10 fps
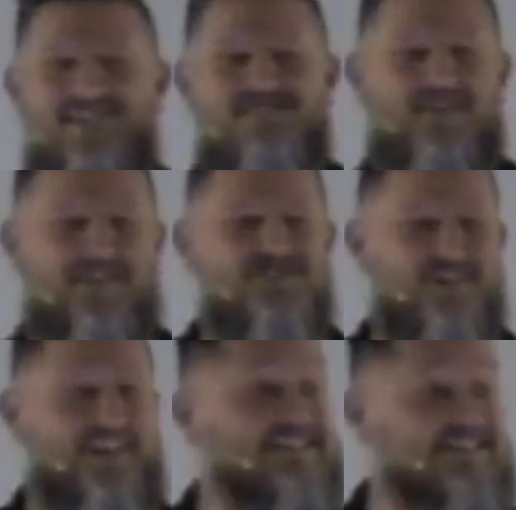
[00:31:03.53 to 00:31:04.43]

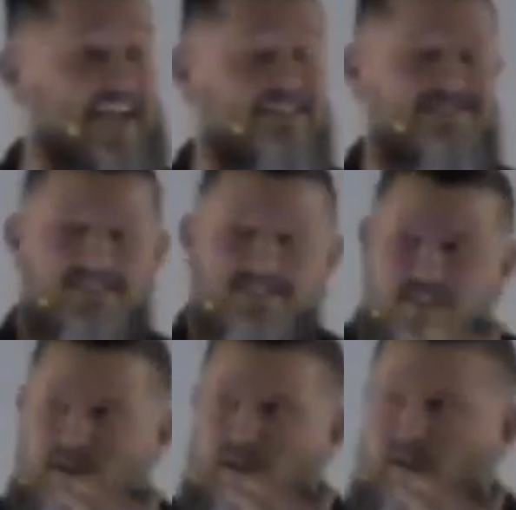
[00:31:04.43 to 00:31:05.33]
ministry in Texas.
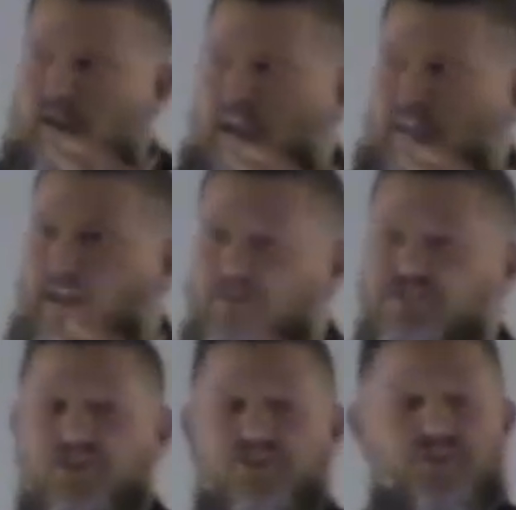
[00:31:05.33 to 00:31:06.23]
And there was
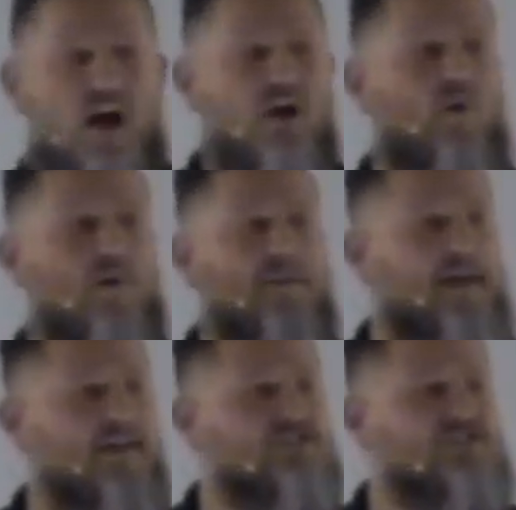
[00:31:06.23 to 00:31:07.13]
a young
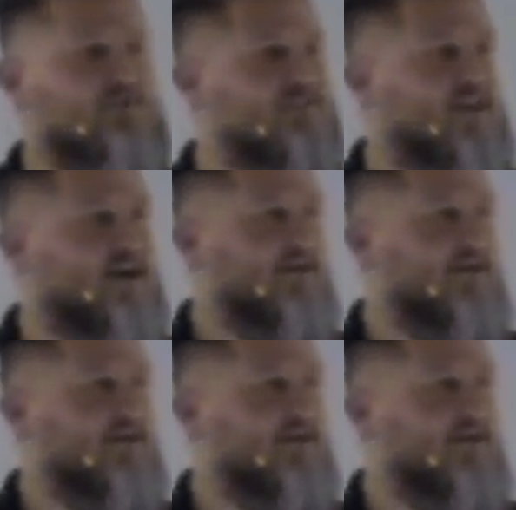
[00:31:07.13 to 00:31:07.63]
woman. She was a